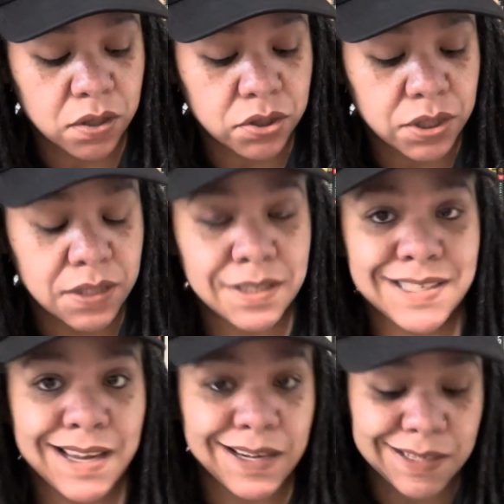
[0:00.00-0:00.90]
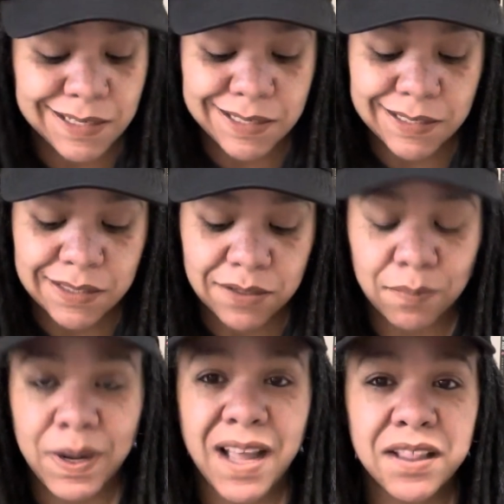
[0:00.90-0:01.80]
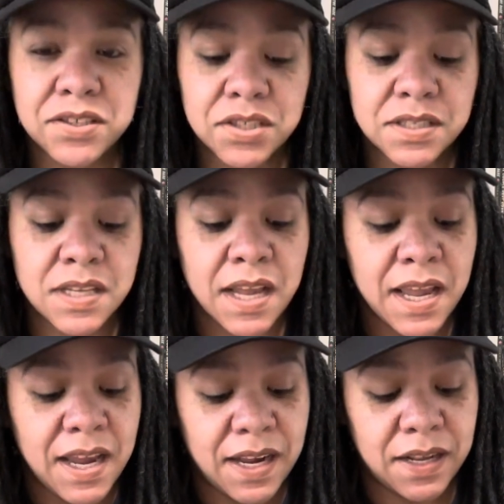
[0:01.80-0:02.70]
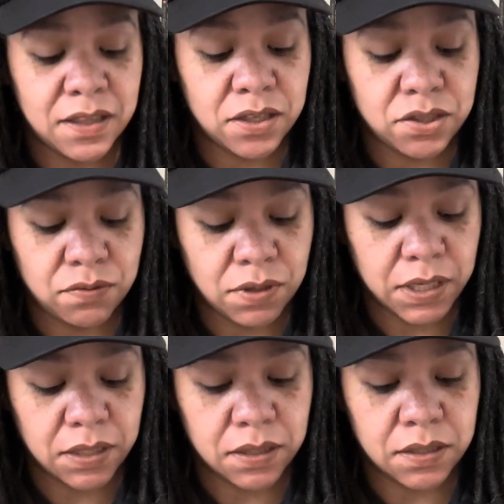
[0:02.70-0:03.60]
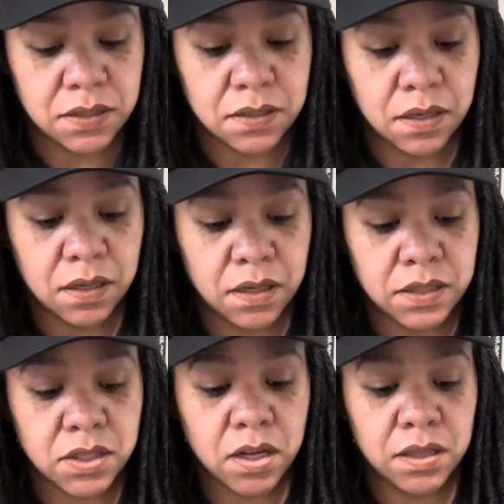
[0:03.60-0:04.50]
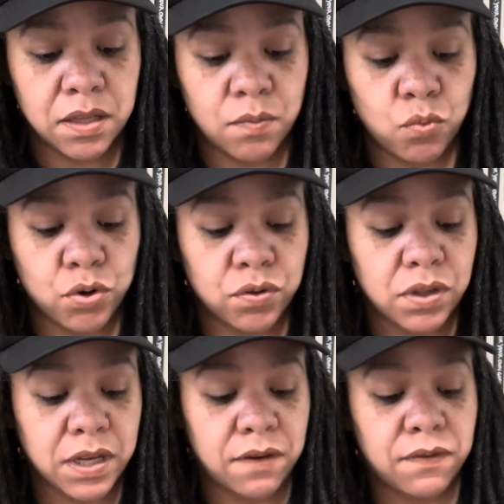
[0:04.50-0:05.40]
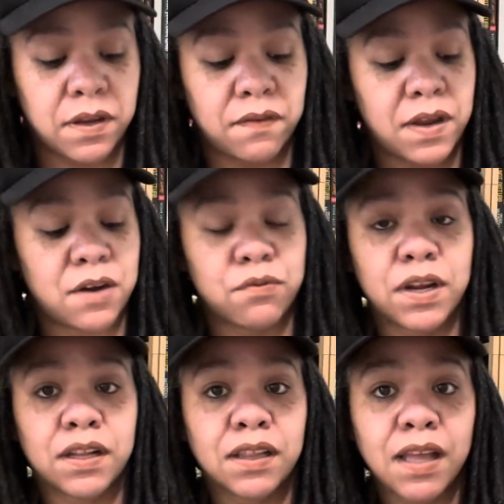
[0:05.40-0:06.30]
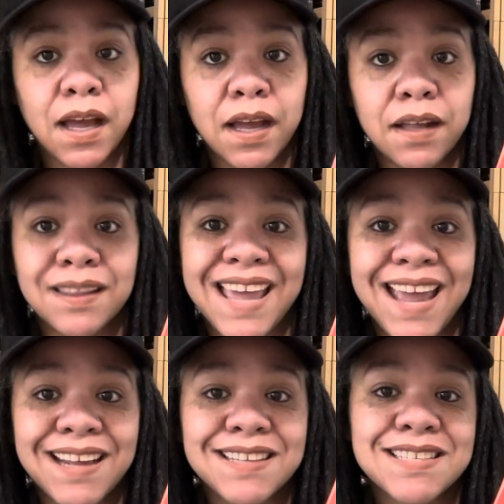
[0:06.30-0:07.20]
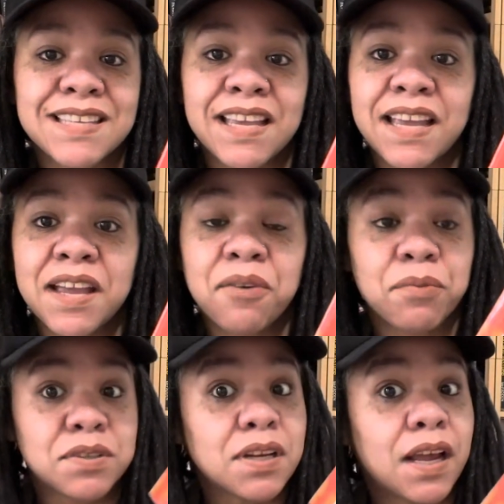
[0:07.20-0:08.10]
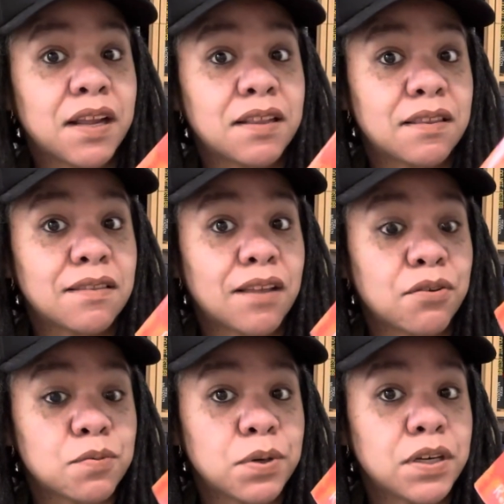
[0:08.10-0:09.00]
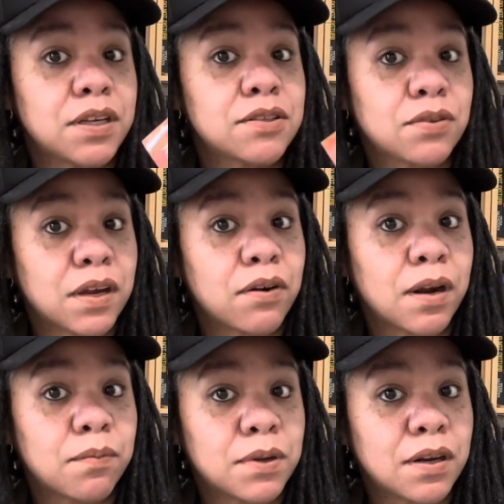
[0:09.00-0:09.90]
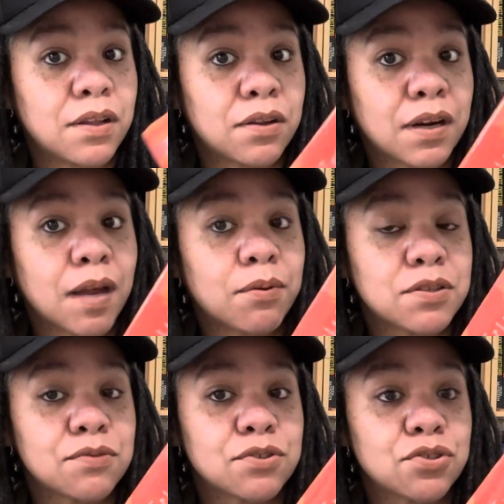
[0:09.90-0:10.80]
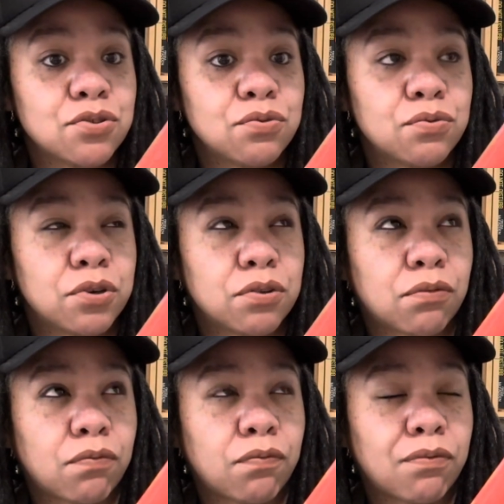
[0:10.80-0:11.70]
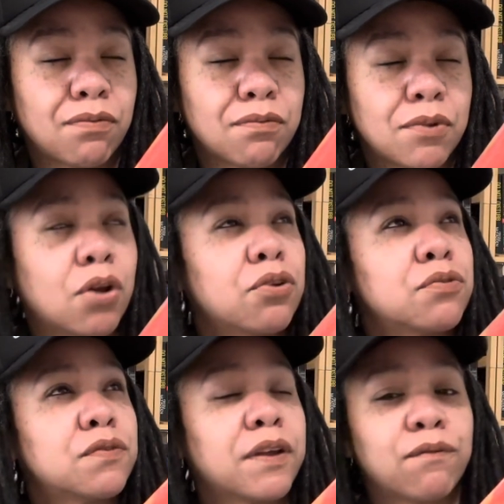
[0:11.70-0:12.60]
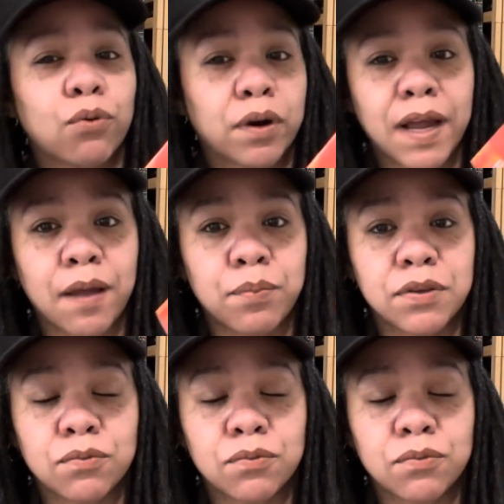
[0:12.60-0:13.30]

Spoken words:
She is a scientist or biologist, and I thought she would like this. It's called The Immortal Life of Henrietta Lacks, which I thought was pretty good, so I grabbed another copy because there was there was like 4 copies.